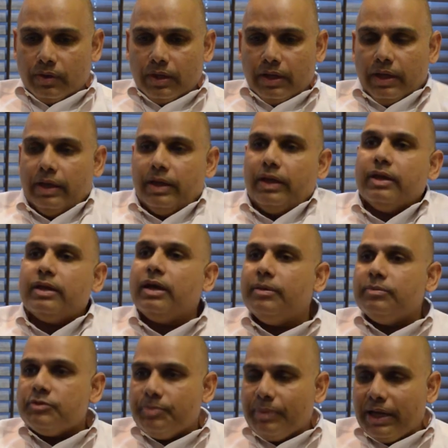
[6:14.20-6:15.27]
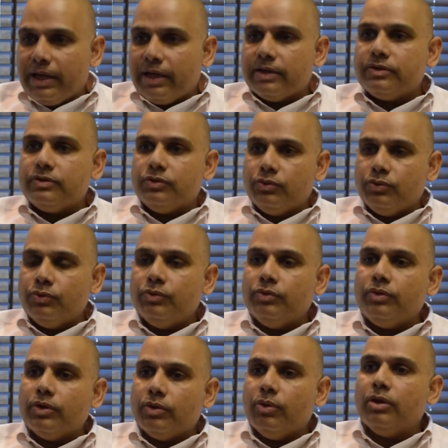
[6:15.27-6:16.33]
it comes back to
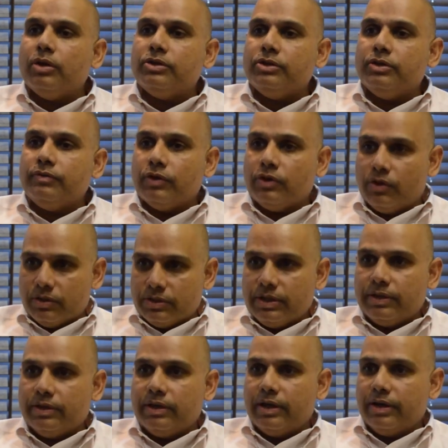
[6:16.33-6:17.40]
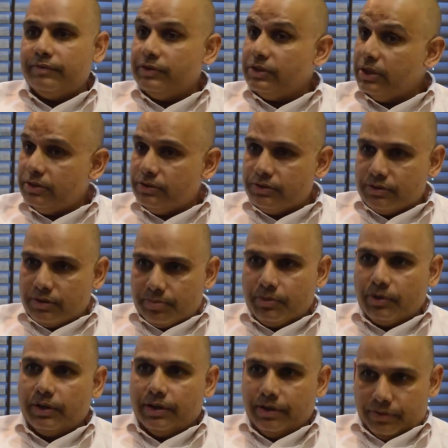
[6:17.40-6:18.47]
the quality of the content that advertisers are
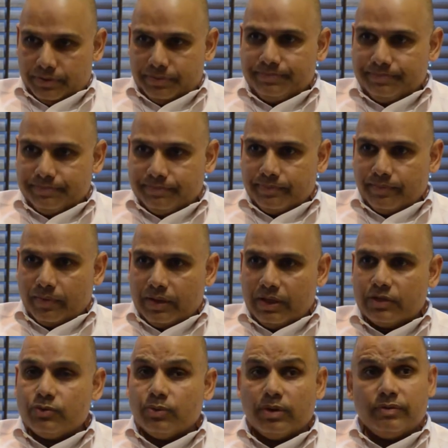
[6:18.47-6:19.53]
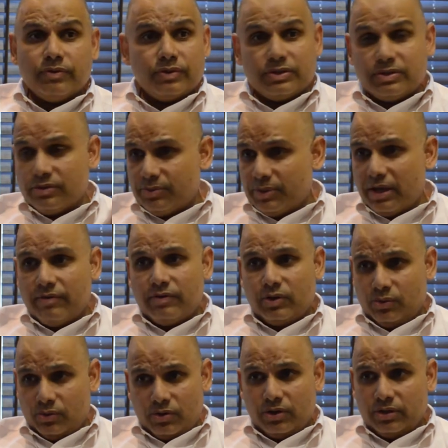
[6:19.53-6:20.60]
putting out. That's one of the reasons we have our
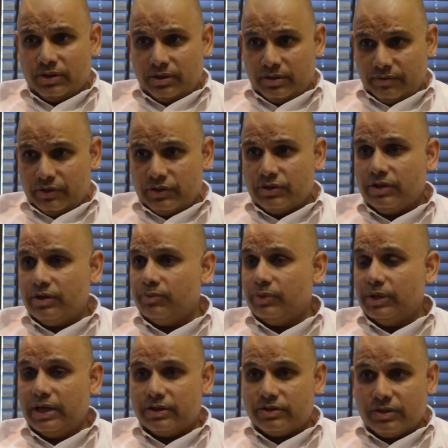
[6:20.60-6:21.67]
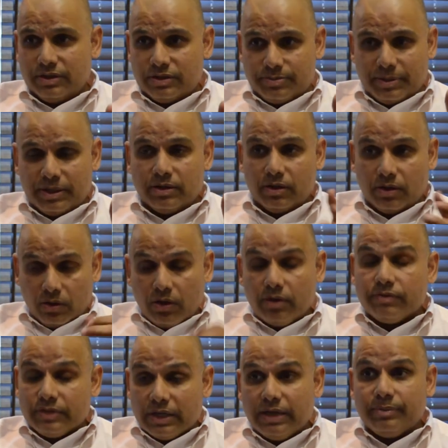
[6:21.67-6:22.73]
own content division, and we actually spend a lot of
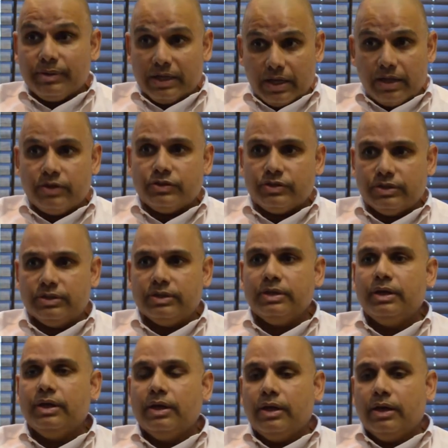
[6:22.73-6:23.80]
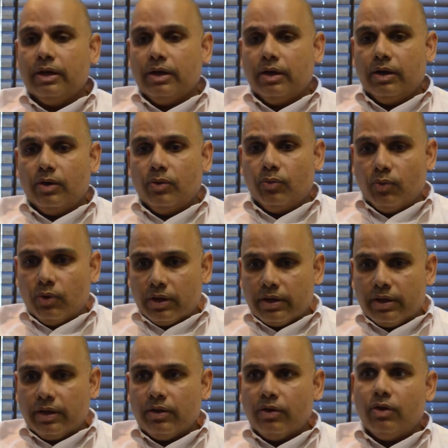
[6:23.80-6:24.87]
time and energy
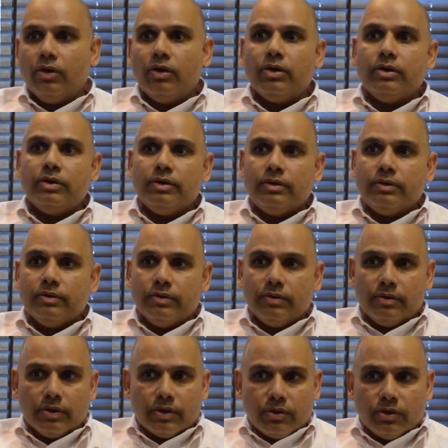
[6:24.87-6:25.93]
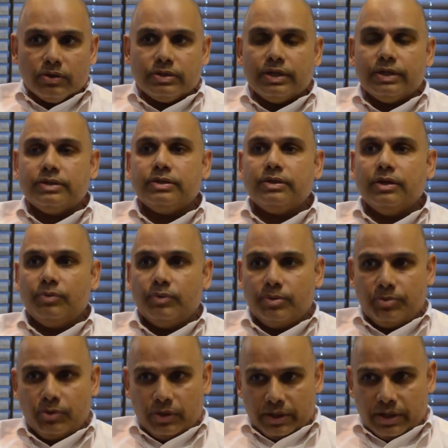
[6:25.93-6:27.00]
working on the content that we're
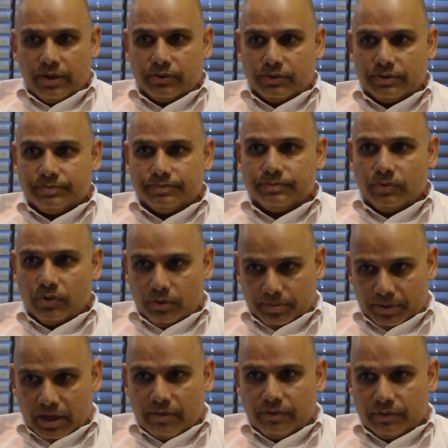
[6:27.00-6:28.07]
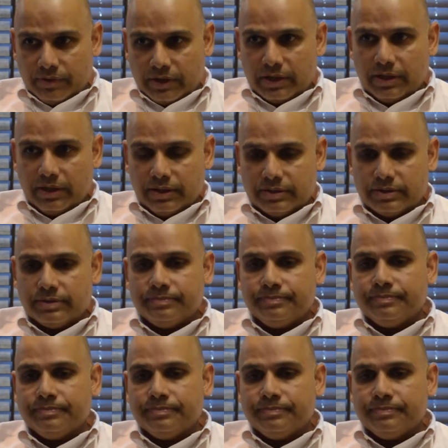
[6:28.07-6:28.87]
putting out on behalf of our clients.